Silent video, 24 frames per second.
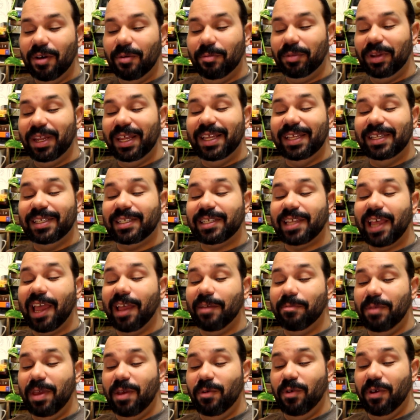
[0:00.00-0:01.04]
Please
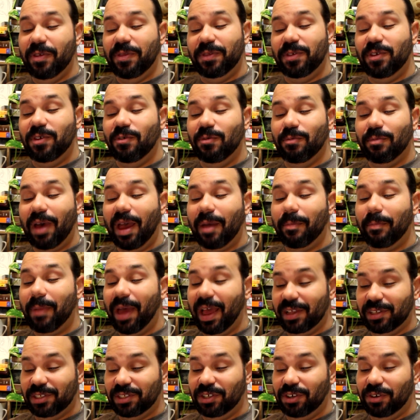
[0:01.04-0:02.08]
take me with you, my
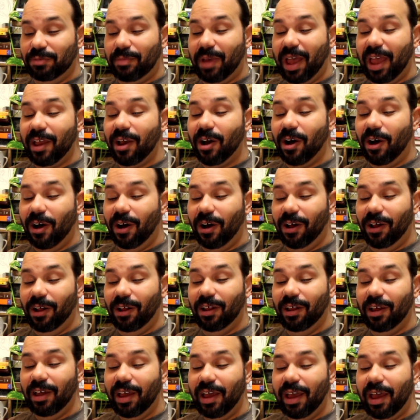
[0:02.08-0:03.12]
master, my all.
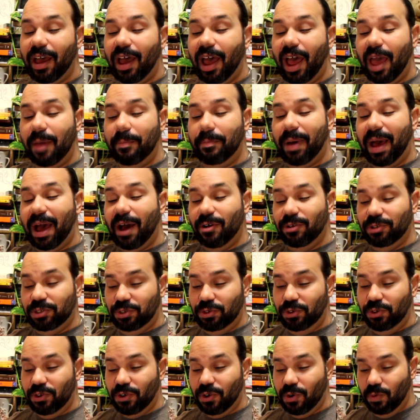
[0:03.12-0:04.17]
I bow
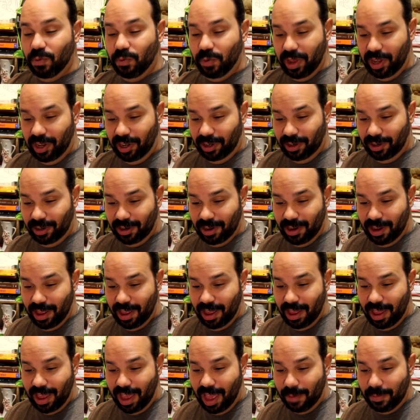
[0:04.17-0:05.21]
to your will
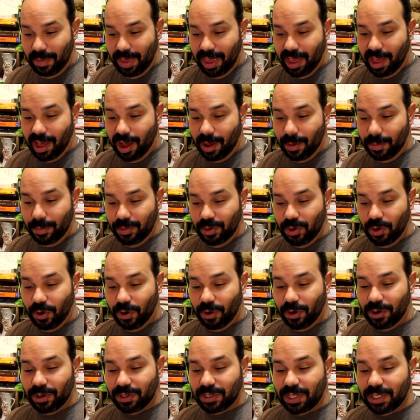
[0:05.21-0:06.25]
and become
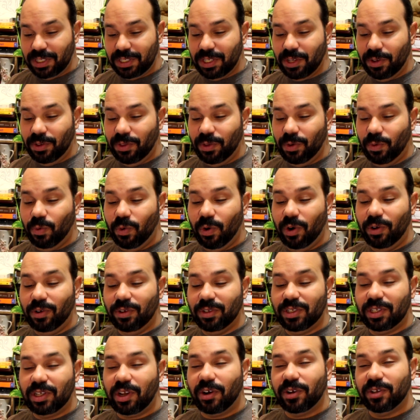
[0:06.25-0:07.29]
yours until the world
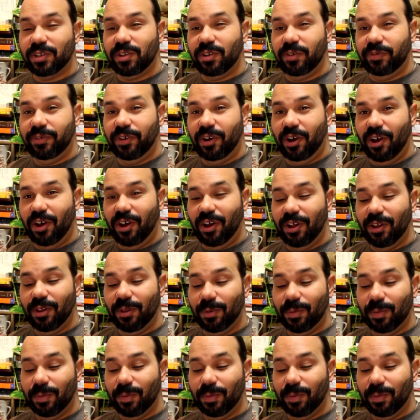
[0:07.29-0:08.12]
starts to fall.